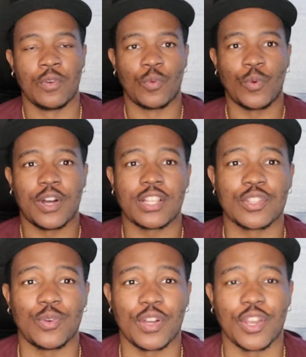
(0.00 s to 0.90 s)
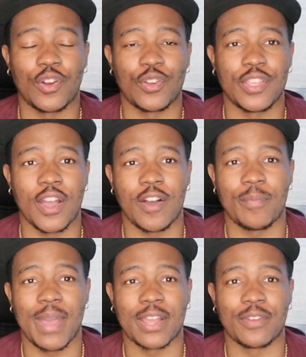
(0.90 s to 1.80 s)
What's going on, y'all?
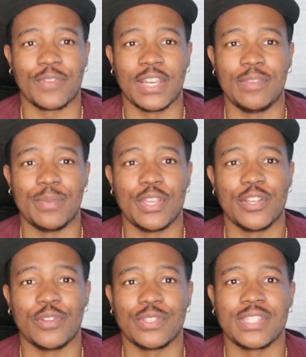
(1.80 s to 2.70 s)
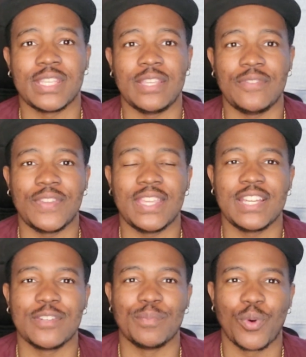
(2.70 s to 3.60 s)
Mackaveli Millz TV.
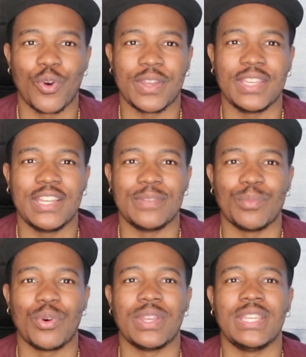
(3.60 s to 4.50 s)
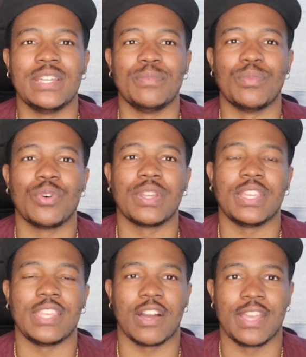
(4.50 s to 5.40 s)
Good morning, good morning, good
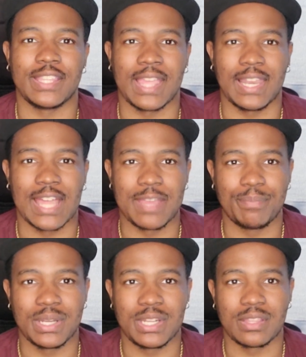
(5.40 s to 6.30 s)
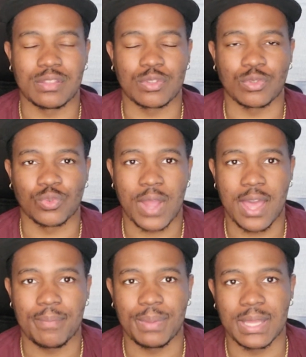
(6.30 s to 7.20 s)
morning. Y'all hit that like button, hit the
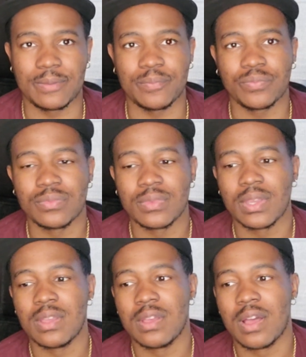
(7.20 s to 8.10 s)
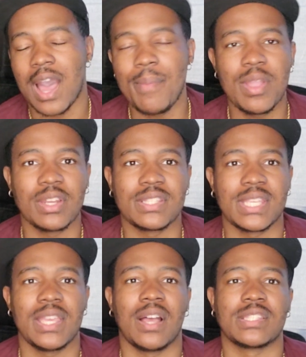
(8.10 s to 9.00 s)
subscribe button. I'm here to
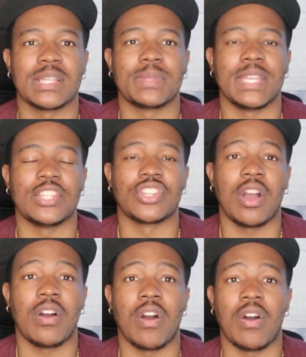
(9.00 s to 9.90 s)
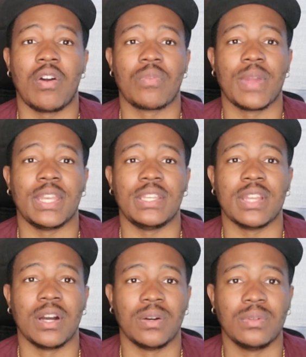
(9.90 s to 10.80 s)
tell y'all something that y'all already
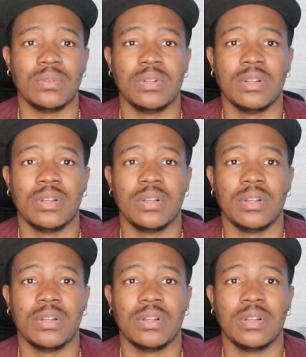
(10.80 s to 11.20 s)
know.